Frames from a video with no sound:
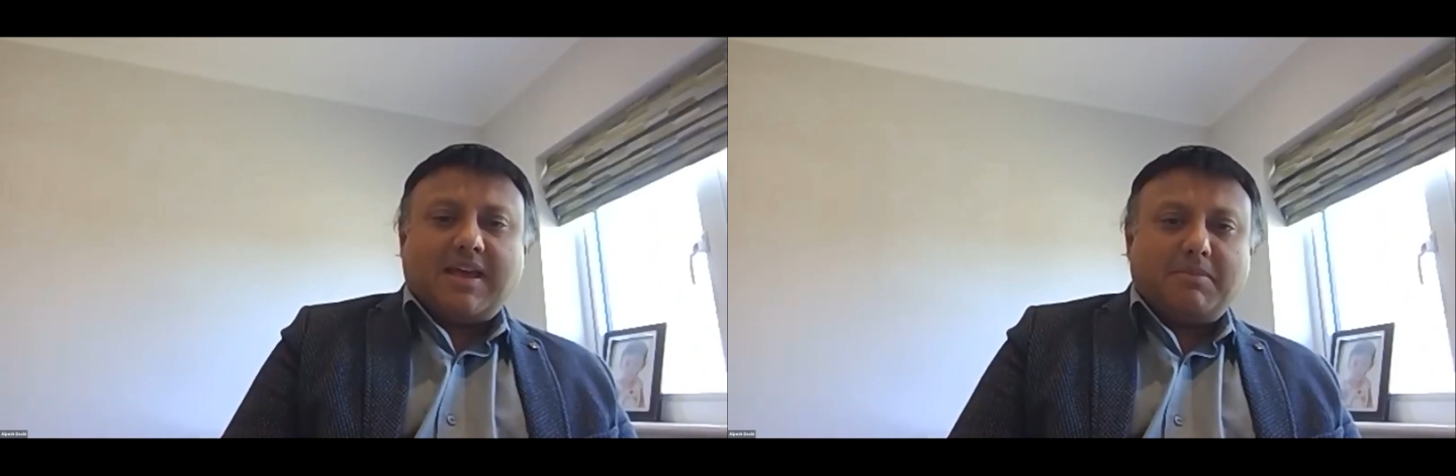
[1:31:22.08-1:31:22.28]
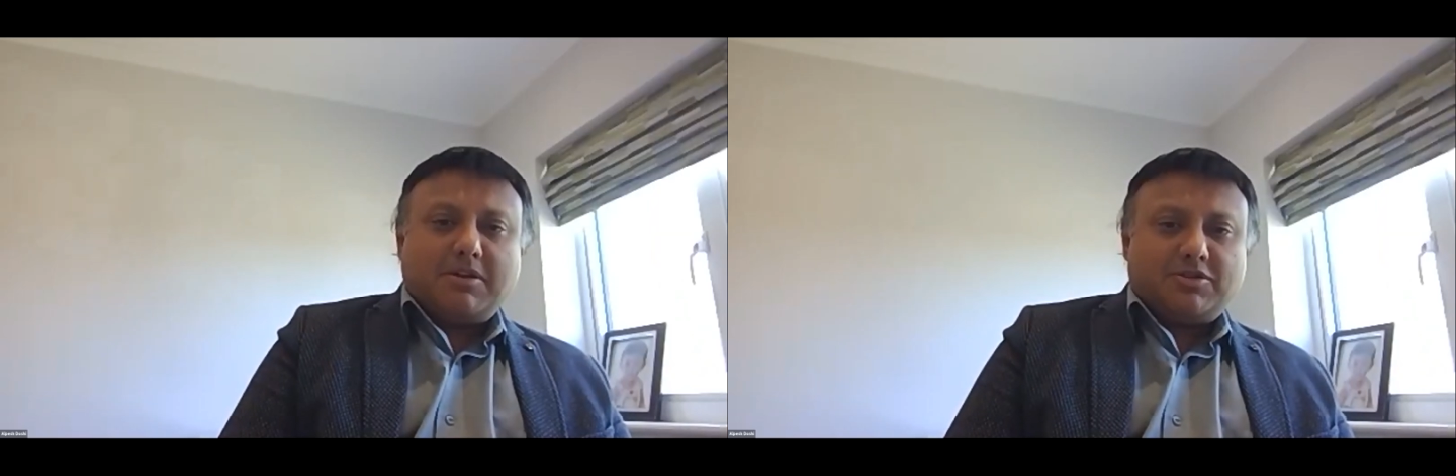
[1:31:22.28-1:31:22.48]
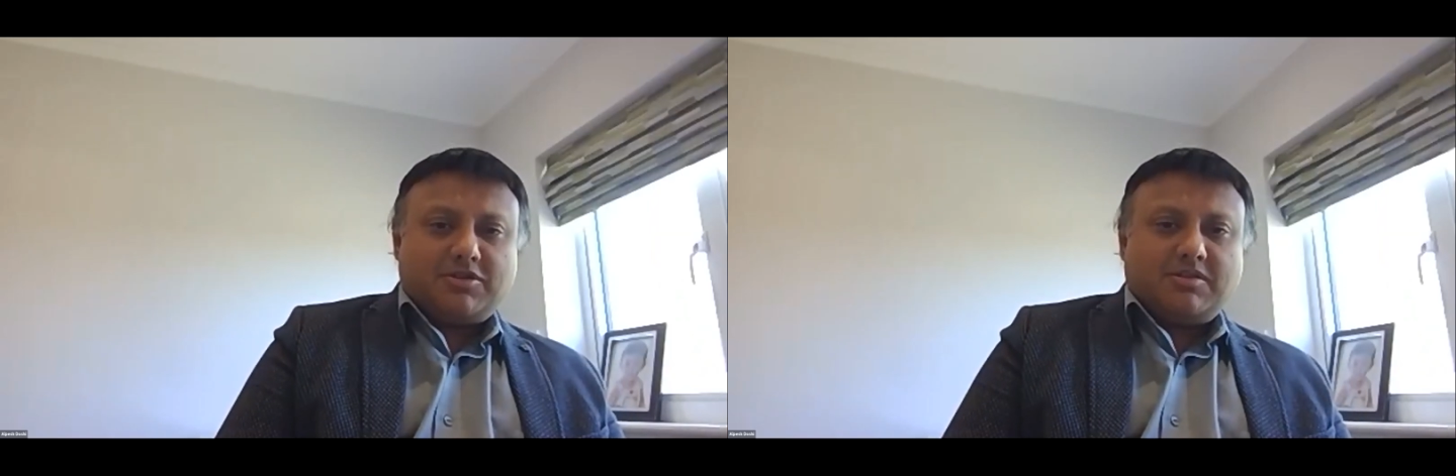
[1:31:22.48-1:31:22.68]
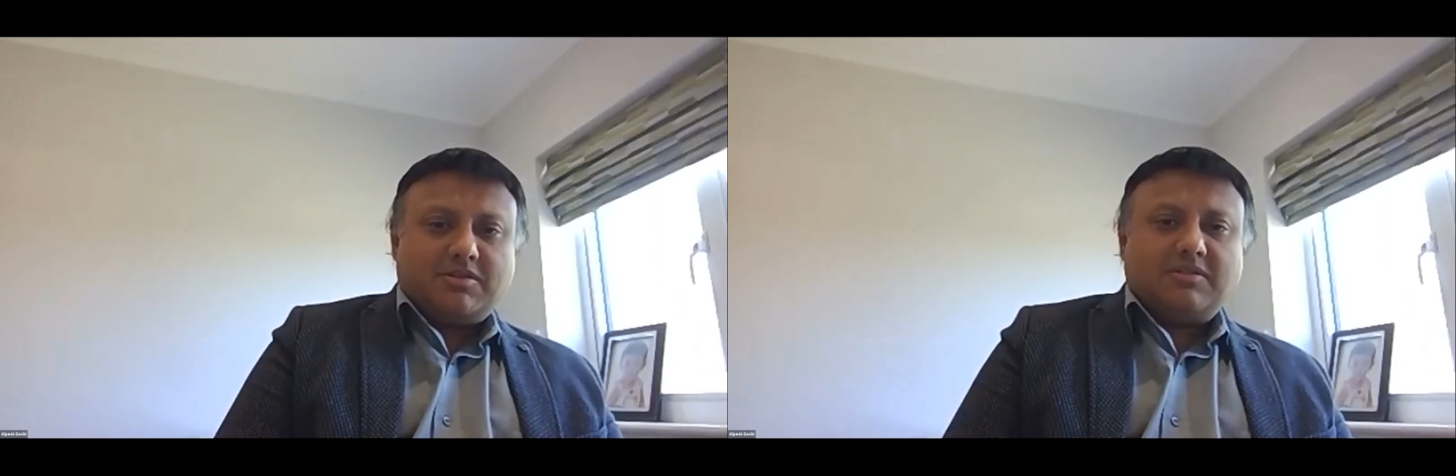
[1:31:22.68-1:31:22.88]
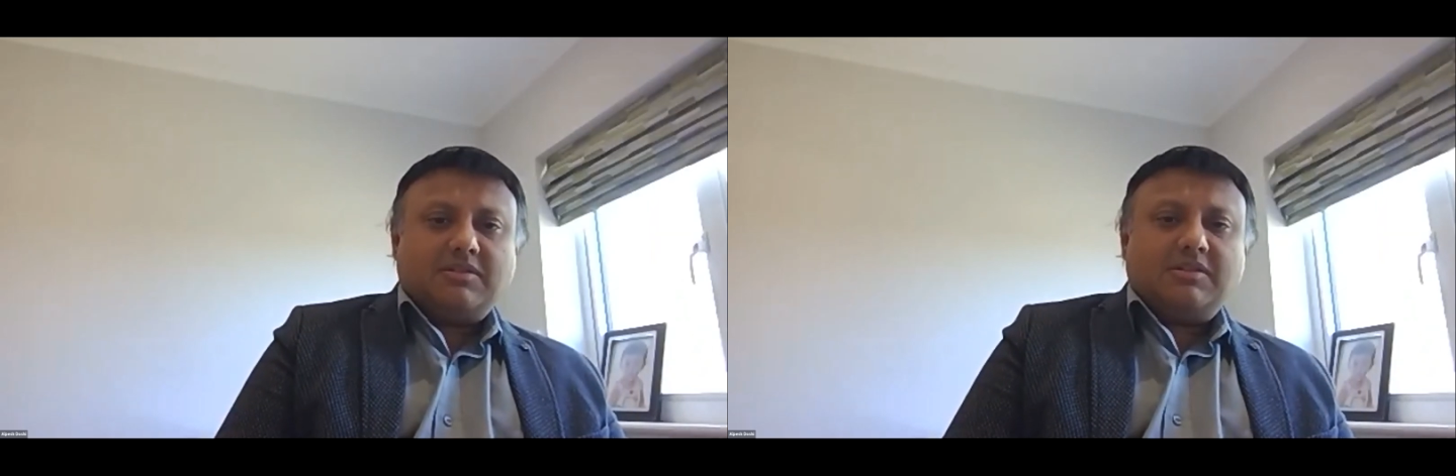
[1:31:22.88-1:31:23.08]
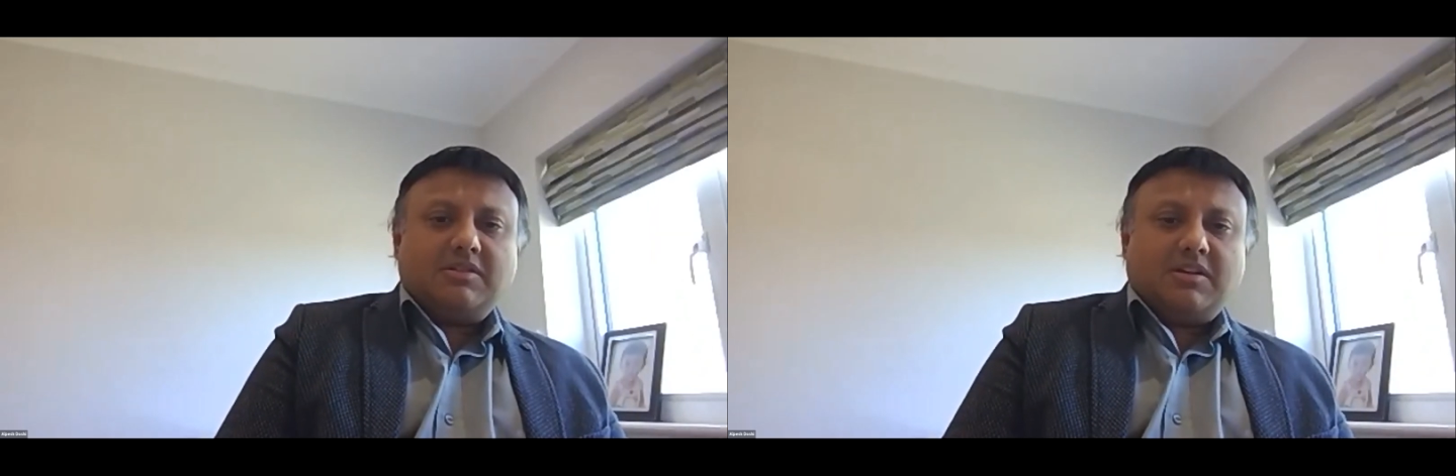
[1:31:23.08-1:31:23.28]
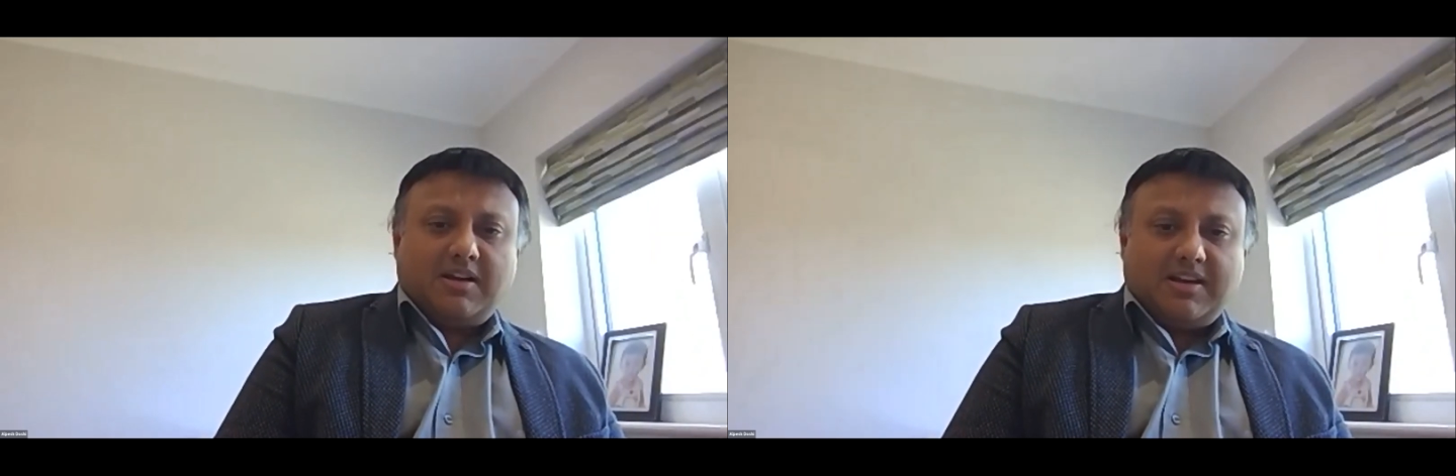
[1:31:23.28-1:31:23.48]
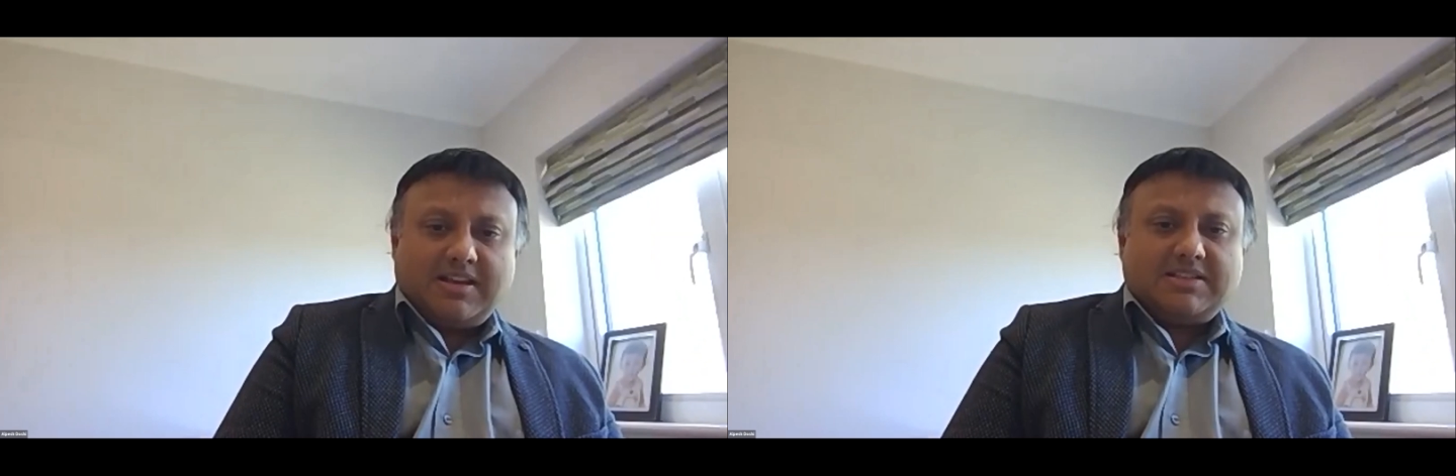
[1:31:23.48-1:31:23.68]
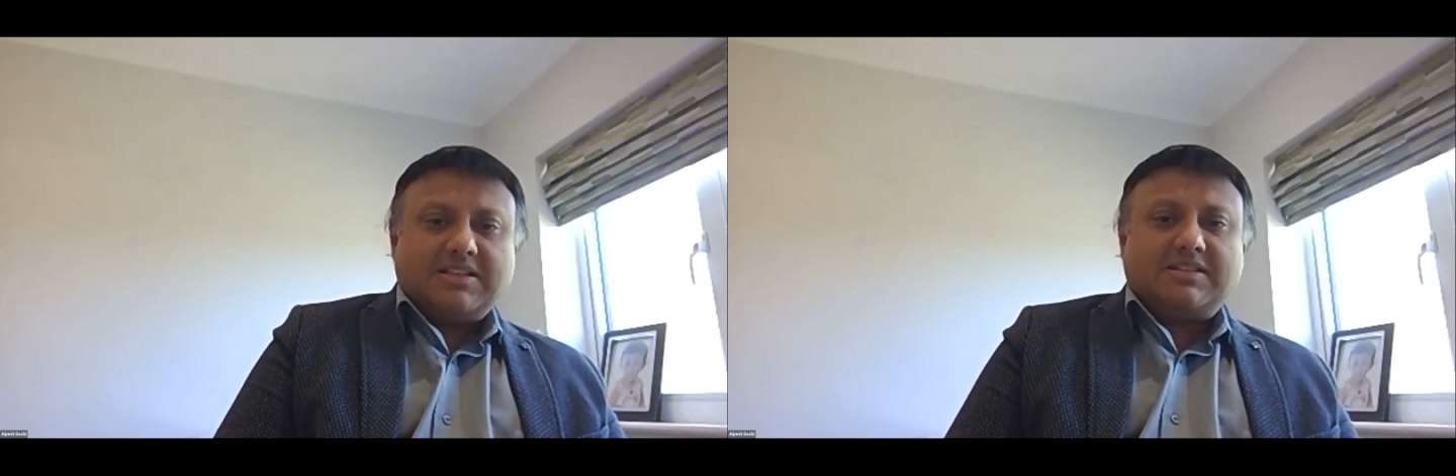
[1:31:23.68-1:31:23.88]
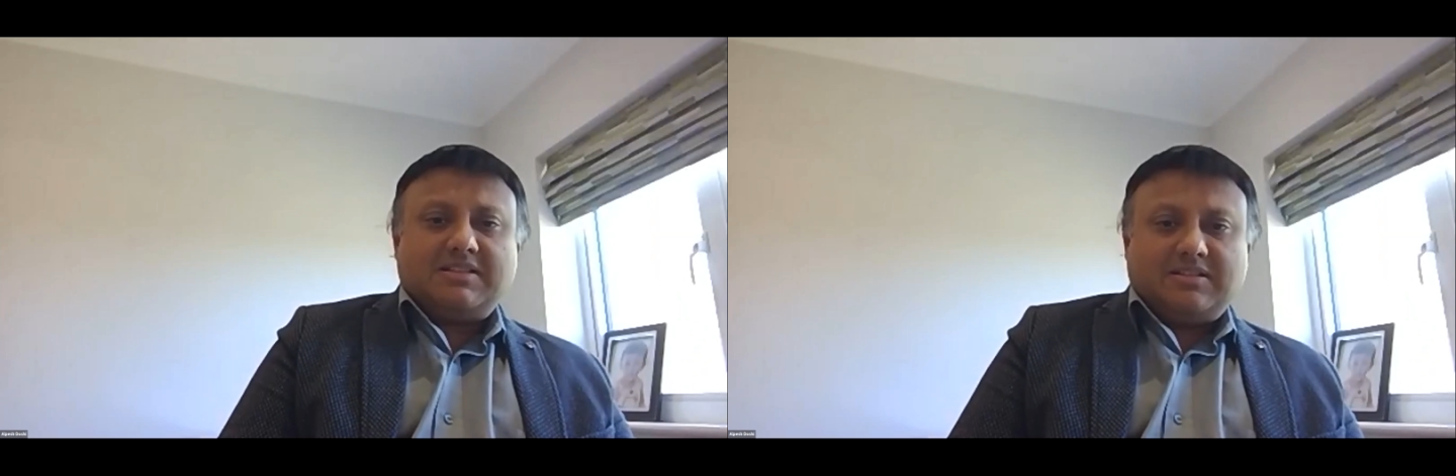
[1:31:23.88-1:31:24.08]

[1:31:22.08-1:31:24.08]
don't change it. You'd leave everything in